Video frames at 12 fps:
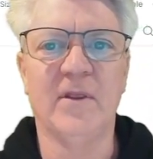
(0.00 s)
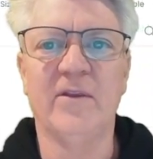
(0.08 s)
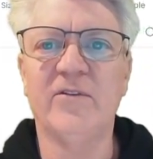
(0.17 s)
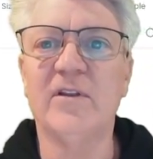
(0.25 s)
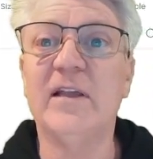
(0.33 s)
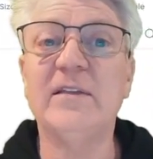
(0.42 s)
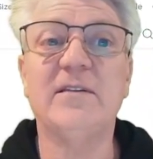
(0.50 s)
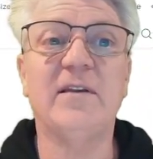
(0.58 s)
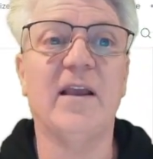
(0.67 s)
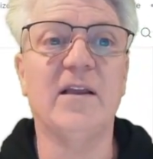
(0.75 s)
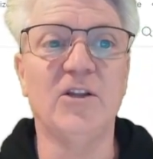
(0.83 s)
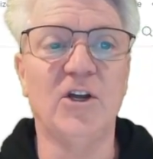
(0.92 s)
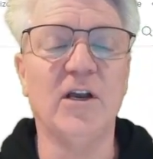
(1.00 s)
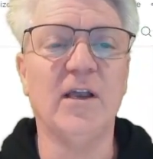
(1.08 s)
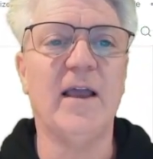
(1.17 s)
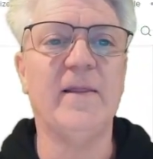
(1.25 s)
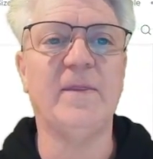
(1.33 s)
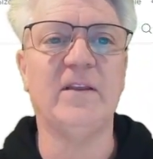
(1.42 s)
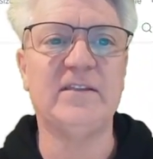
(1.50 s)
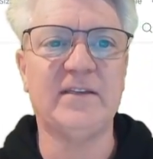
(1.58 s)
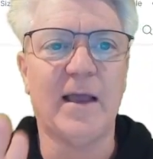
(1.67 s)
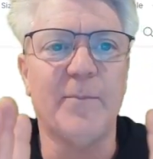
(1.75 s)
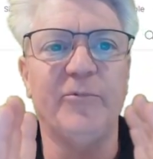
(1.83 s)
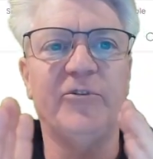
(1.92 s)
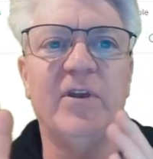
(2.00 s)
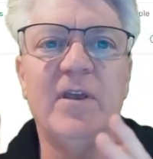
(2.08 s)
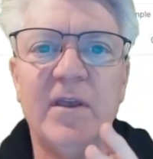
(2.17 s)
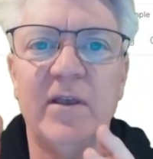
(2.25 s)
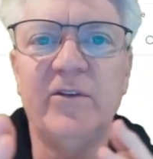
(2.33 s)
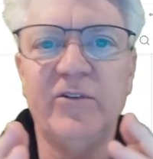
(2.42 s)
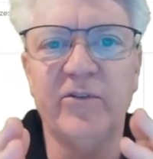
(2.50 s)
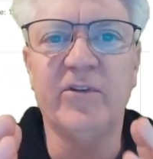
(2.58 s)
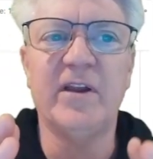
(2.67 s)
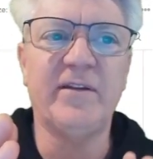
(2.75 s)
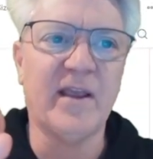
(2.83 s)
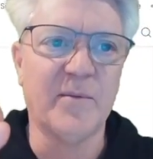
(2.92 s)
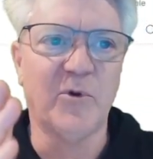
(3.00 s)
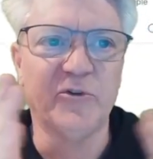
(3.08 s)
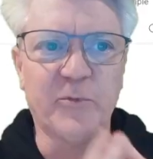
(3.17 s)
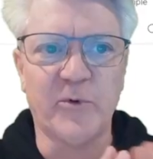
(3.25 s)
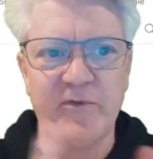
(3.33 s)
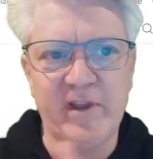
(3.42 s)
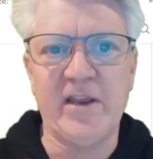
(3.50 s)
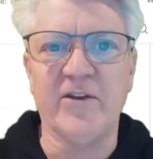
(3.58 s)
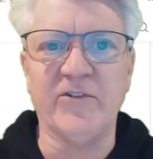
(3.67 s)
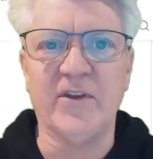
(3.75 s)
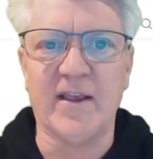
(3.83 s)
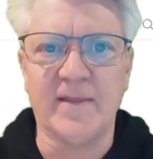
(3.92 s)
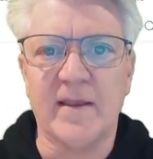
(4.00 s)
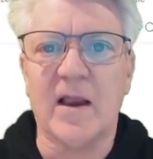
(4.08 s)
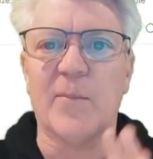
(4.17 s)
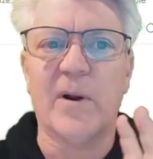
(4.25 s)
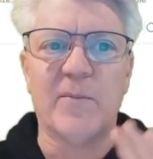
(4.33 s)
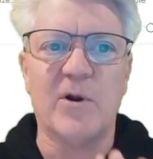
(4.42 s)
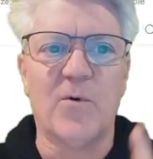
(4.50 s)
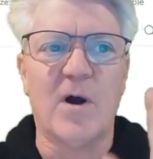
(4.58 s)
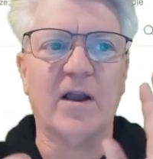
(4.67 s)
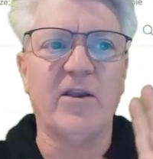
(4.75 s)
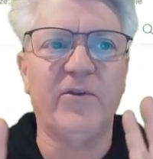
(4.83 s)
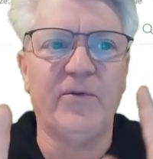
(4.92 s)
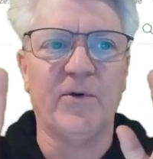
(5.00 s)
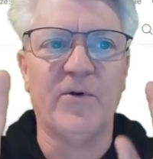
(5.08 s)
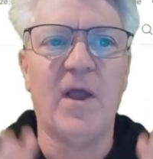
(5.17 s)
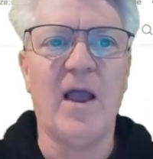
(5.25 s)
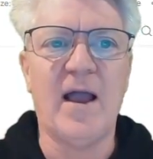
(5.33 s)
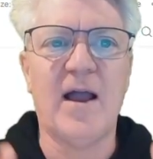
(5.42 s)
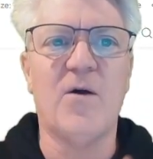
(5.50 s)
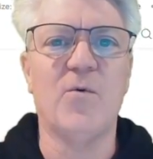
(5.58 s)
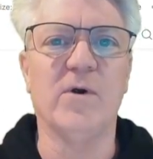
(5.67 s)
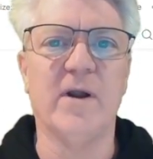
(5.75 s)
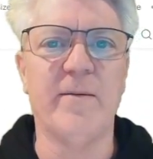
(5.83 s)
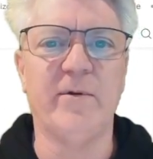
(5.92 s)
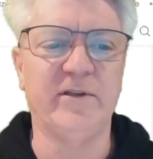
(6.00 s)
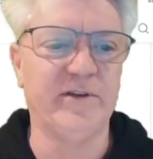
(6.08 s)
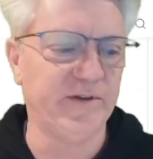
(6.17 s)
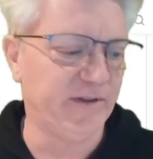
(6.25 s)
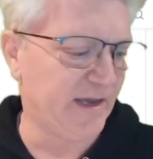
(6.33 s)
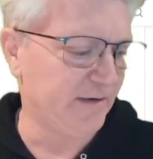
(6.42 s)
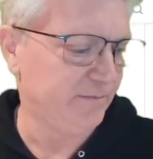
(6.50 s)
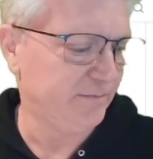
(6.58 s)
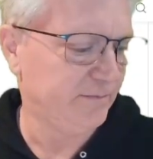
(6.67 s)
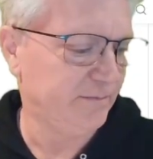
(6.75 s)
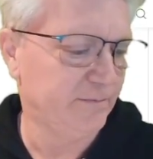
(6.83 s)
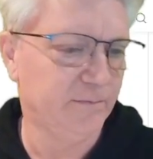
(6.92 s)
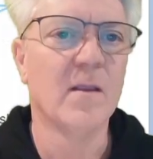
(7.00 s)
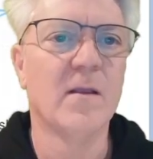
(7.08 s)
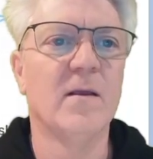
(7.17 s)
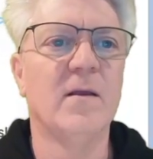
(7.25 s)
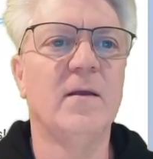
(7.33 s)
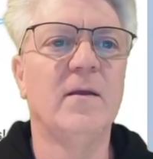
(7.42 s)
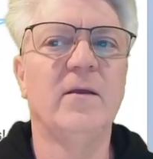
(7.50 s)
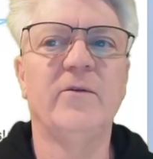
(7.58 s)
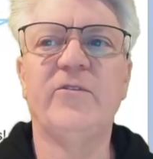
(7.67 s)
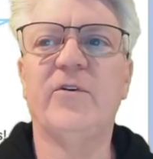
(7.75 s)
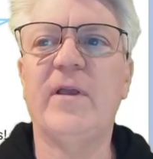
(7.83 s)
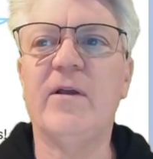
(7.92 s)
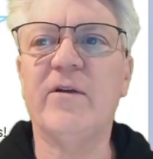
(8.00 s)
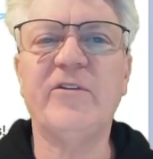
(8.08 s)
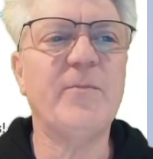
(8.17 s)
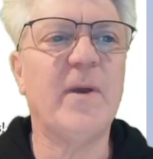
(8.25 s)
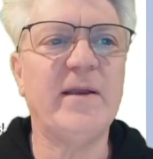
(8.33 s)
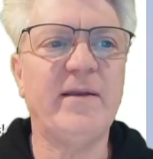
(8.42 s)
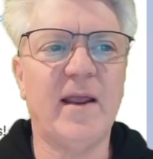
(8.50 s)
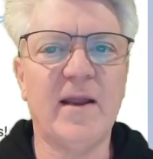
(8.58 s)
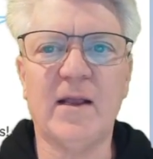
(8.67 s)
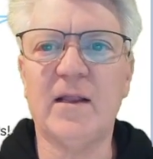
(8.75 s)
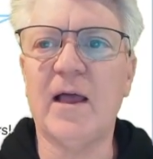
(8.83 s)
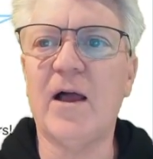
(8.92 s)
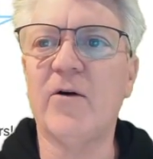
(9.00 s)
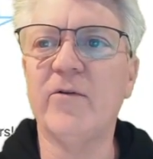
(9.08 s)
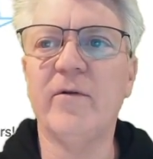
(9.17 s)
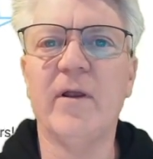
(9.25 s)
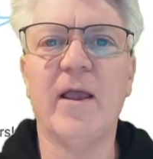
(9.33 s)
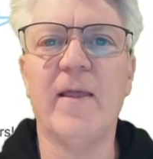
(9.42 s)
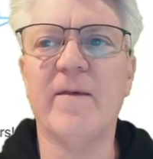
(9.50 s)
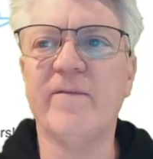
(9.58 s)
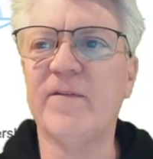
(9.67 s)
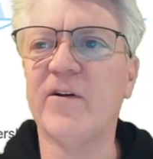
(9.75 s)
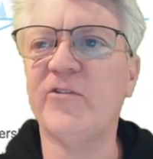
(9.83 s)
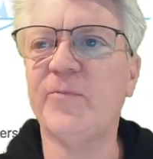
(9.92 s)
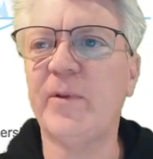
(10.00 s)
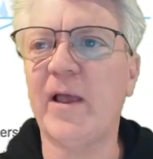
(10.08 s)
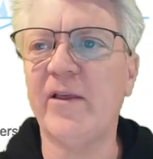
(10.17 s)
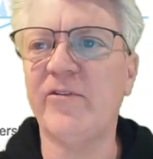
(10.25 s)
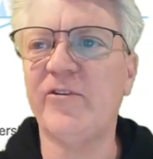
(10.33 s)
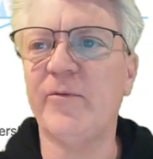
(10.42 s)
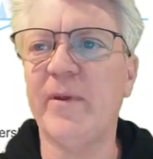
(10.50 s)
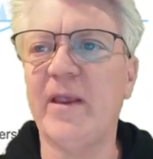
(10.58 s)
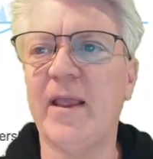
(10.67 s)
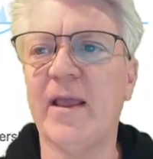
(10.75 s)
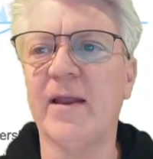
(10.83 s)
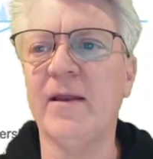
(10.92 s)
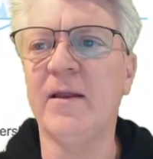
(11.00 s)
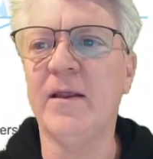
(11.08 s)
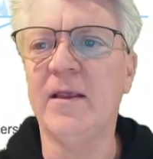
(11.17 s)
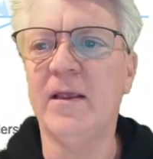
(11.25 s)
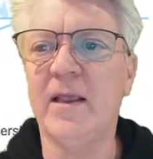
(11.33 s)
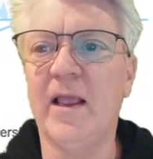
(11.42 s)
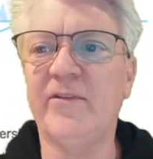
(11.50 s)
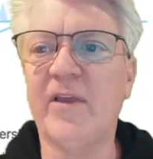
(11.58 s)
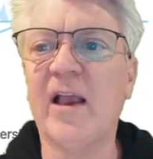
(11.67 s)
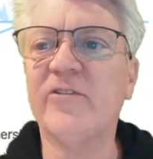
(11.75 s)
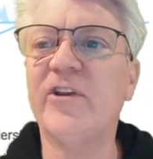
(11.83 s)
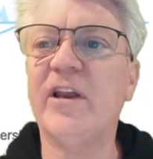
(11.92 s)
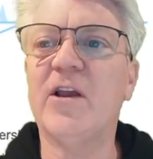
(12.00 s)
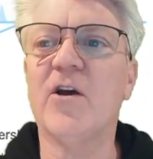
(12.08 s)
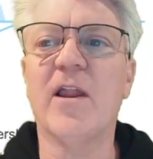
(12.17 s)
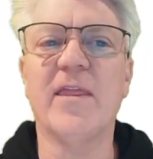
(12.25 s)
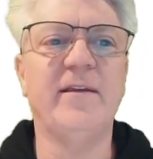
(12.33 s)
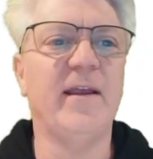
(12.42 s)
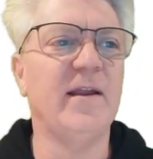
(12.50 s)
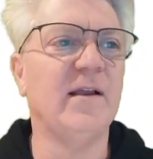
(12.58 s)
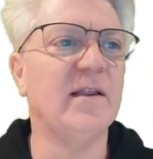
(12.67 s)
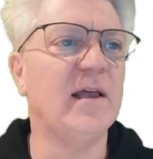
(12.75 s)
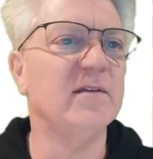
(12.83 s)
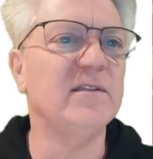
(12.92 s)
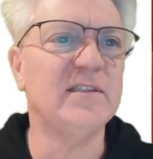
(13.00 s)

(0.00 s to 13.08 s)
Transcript: So let's take a look at the steps. So it's going to take multiple videos to get there, but I'm going to walk you through how we're able to do that. So here is my Data Cloud. And the first place to begin is actually to go to the Data Cloud